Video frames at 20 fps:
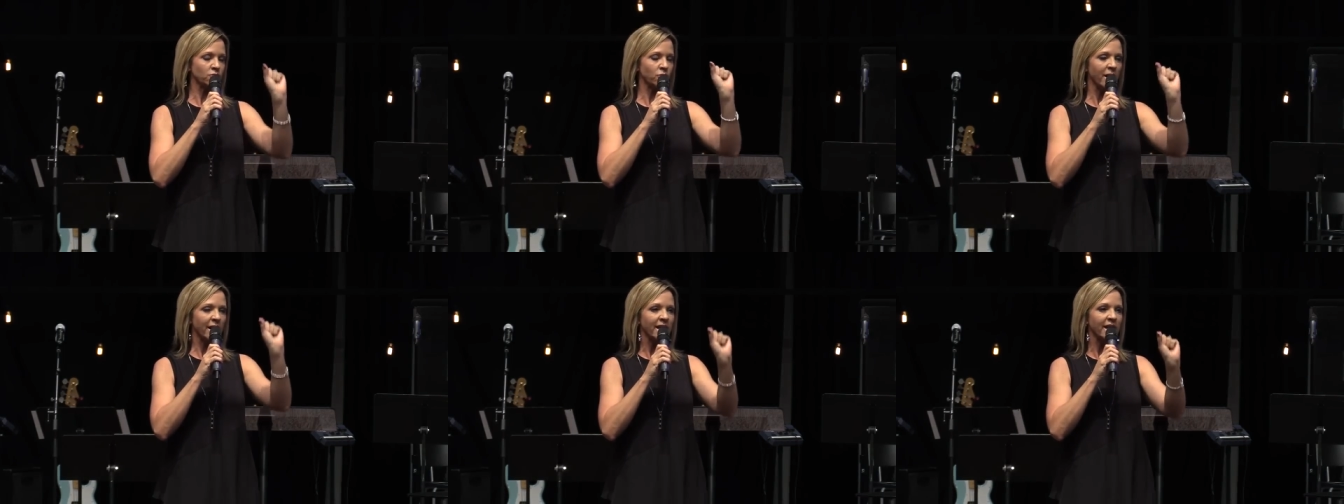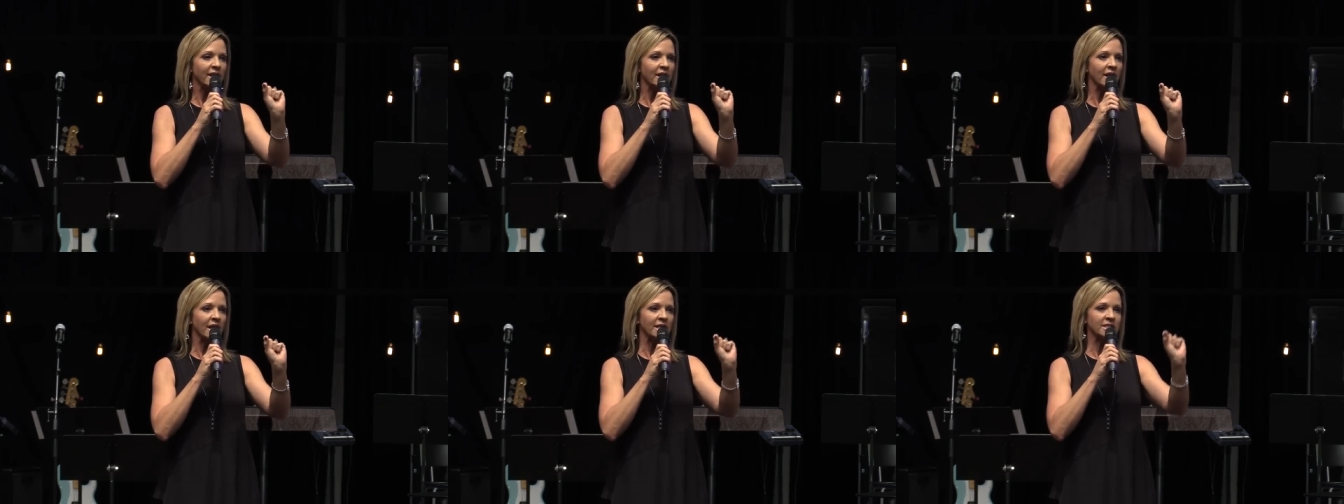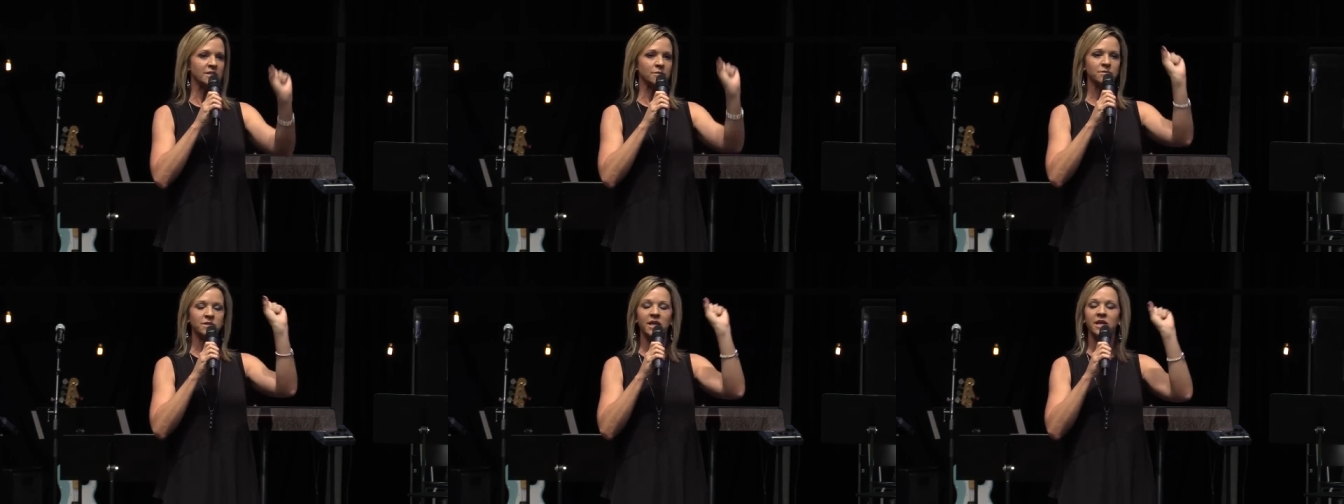
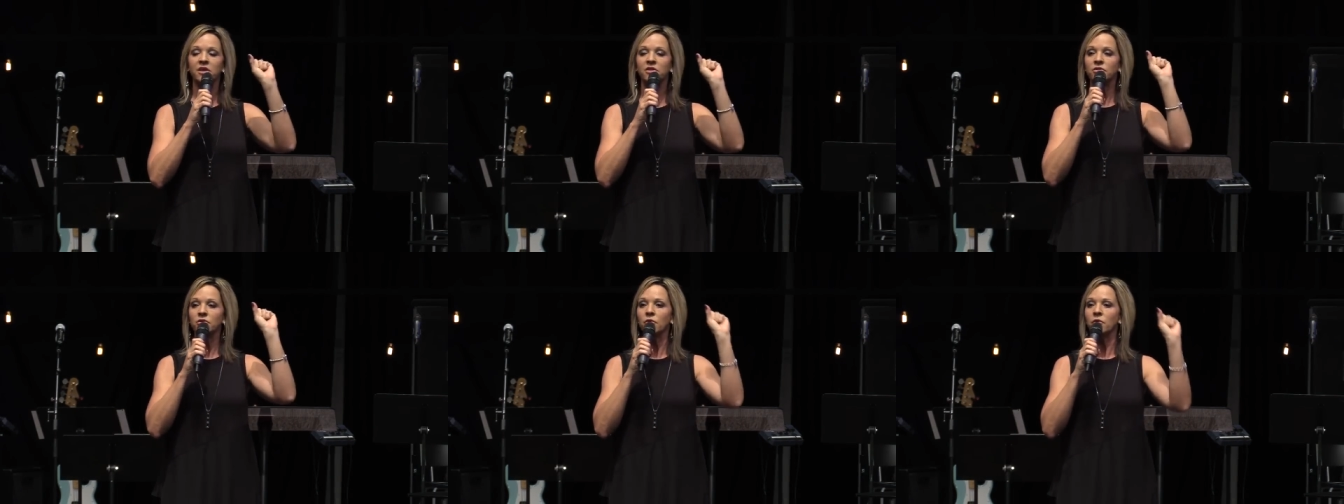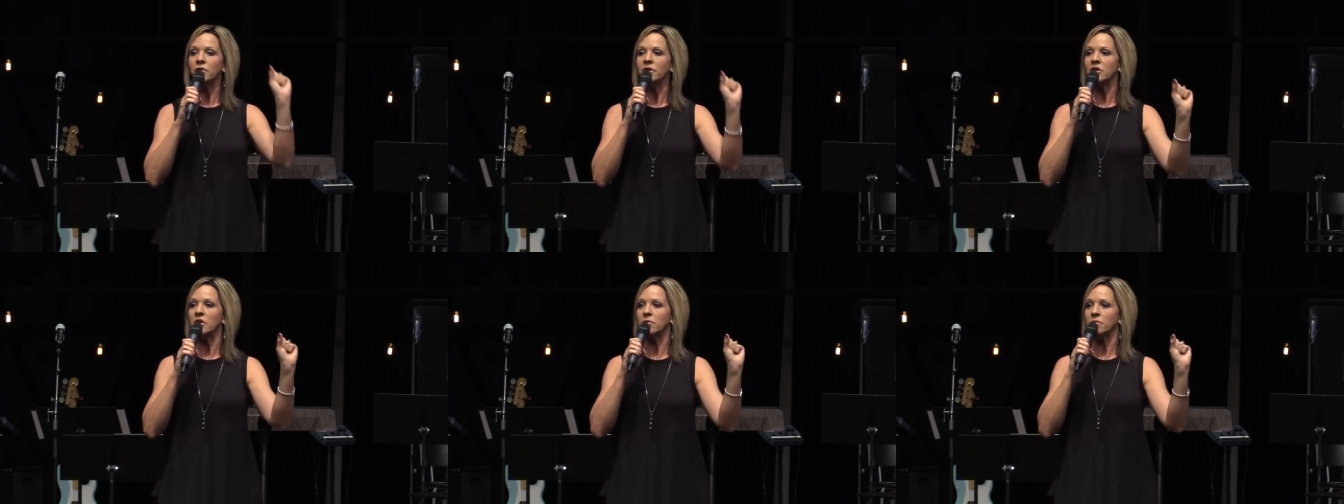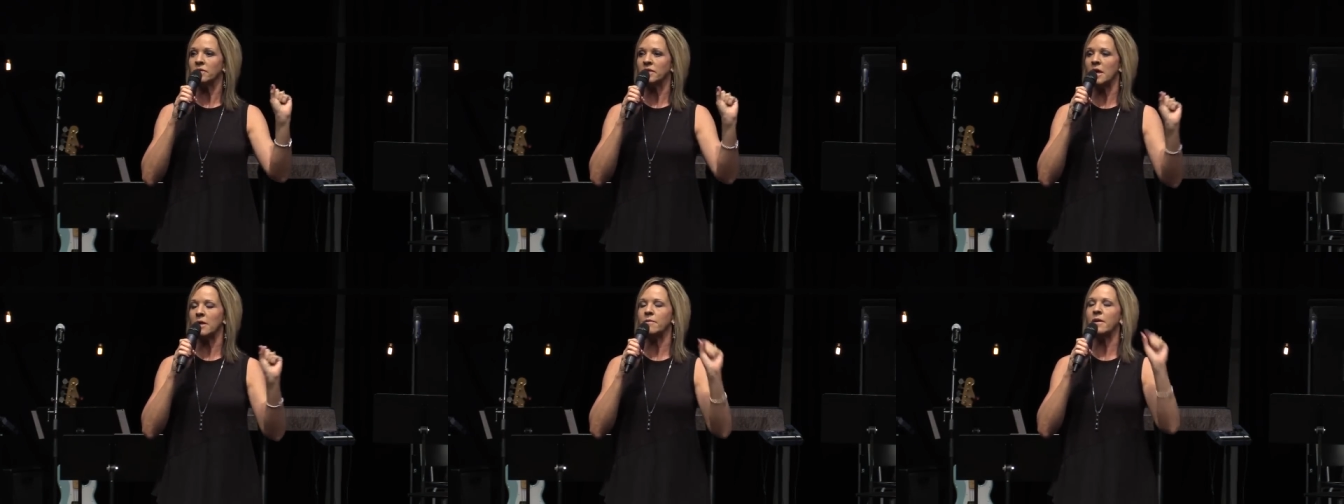recognize them, take authority
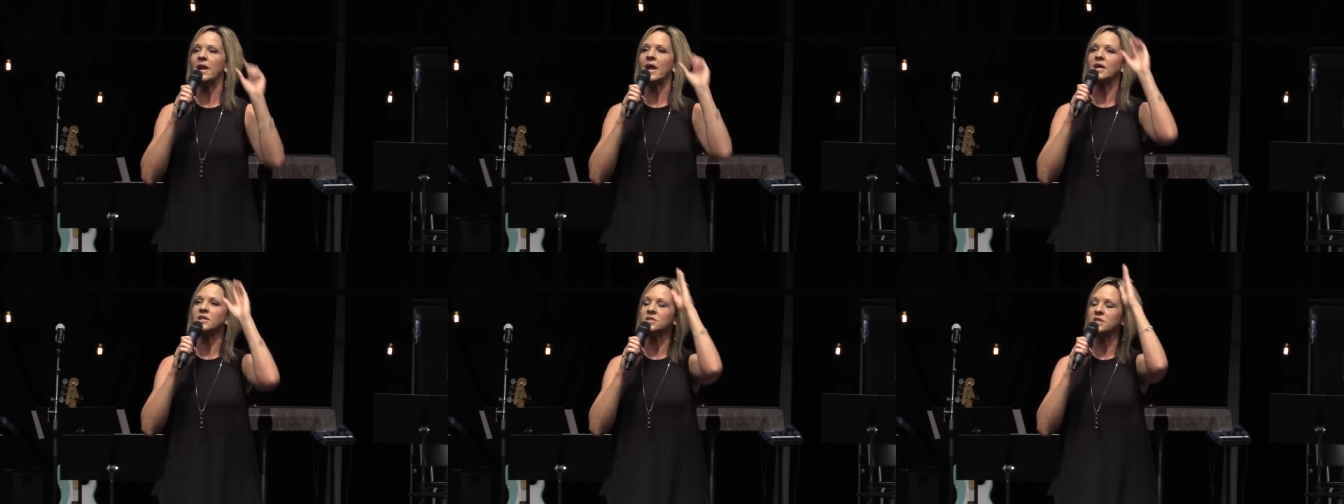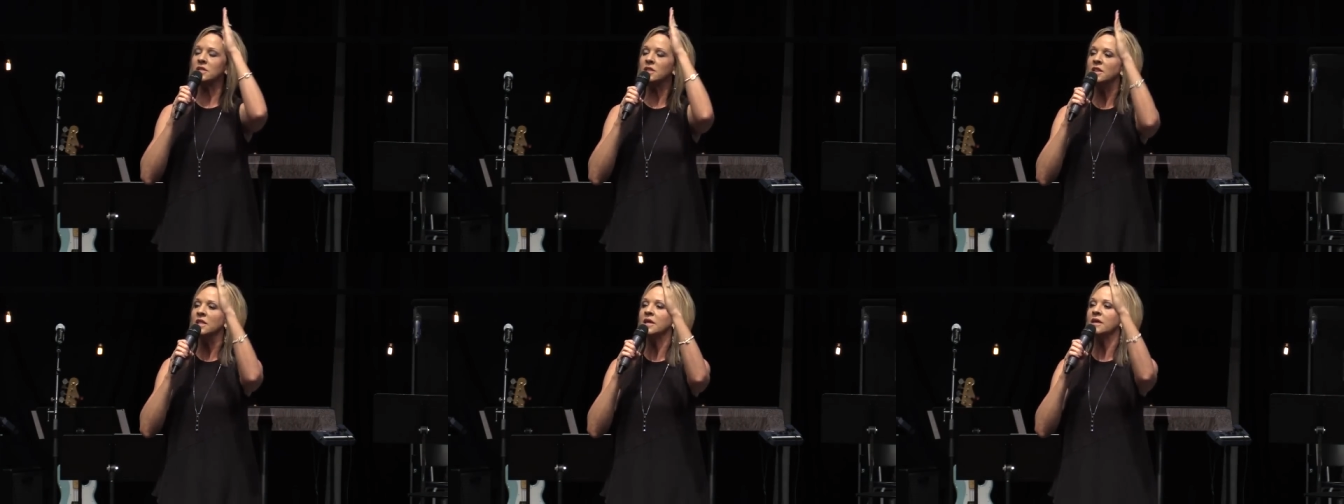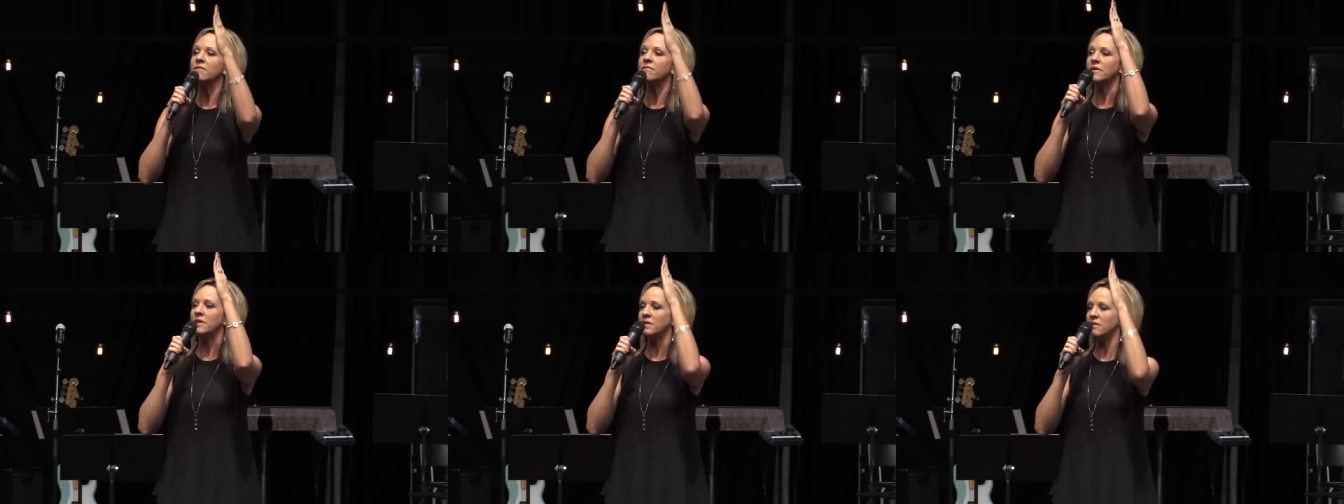over them, and actually
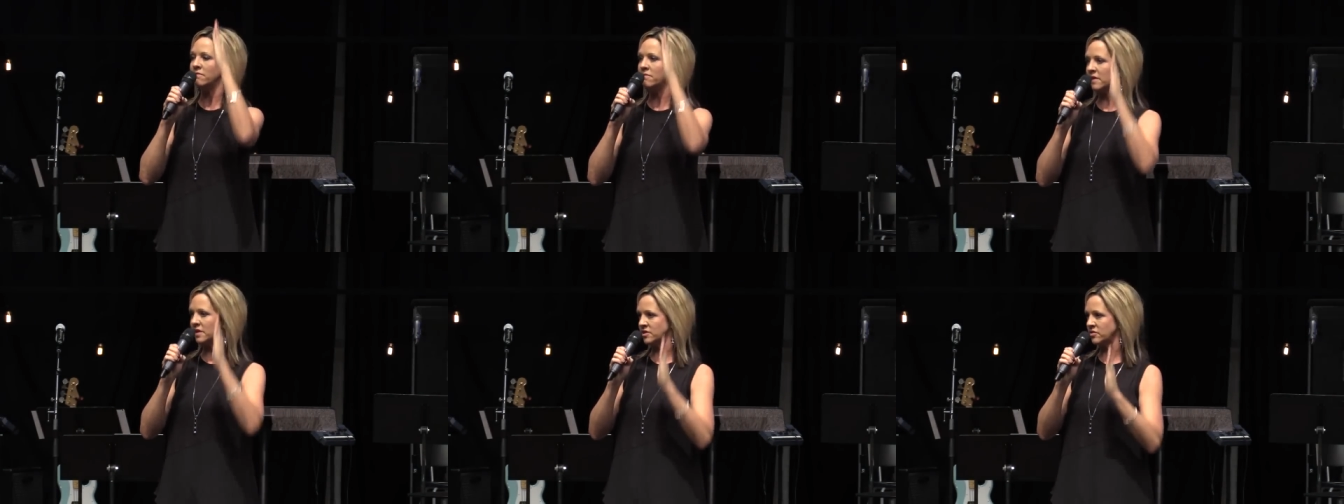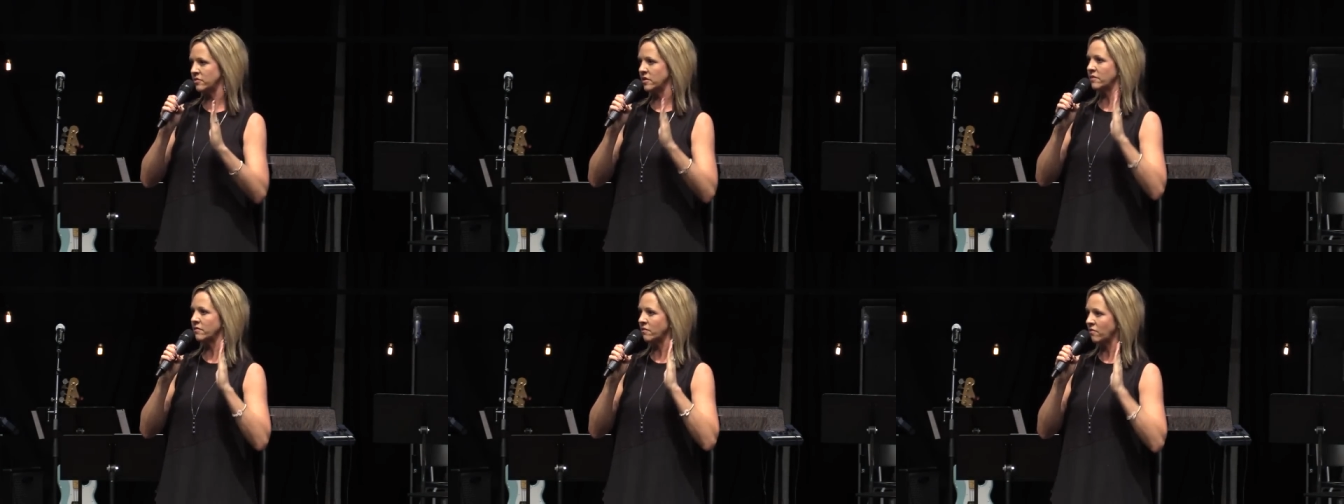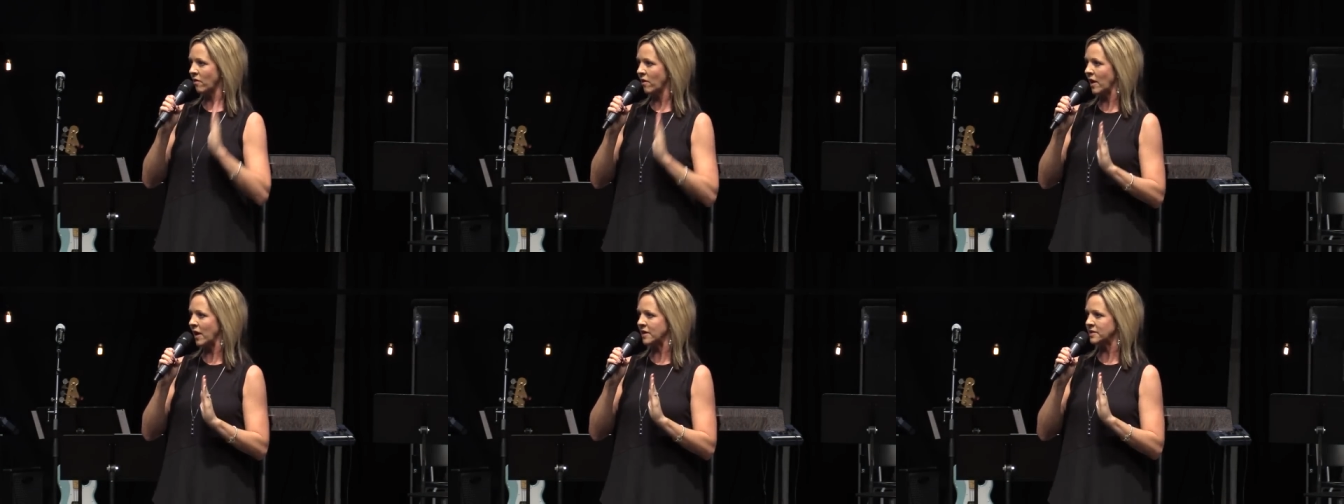live in the victory of
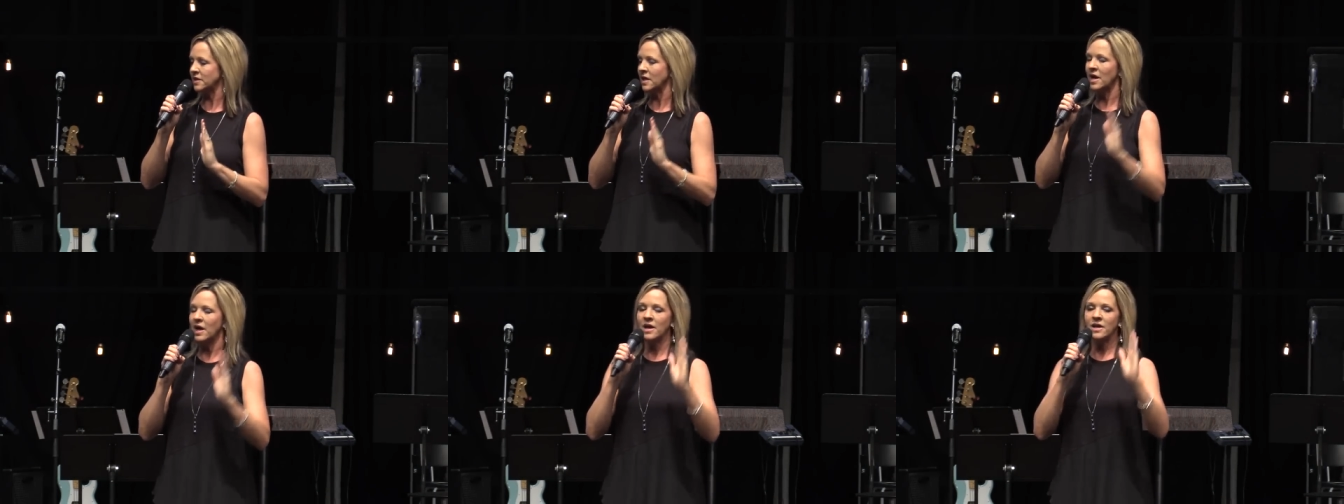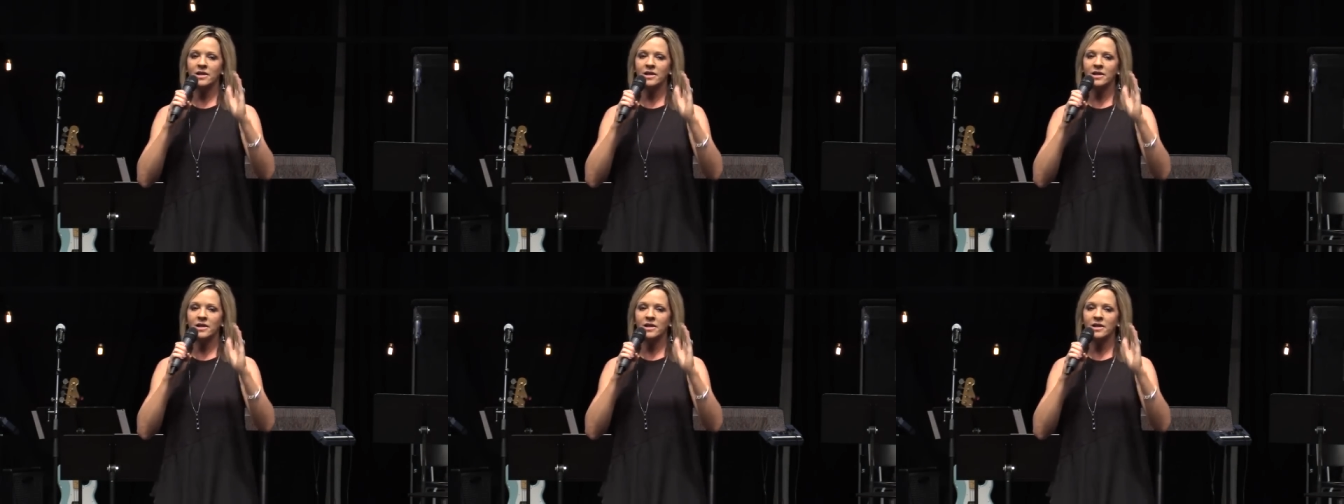Christ,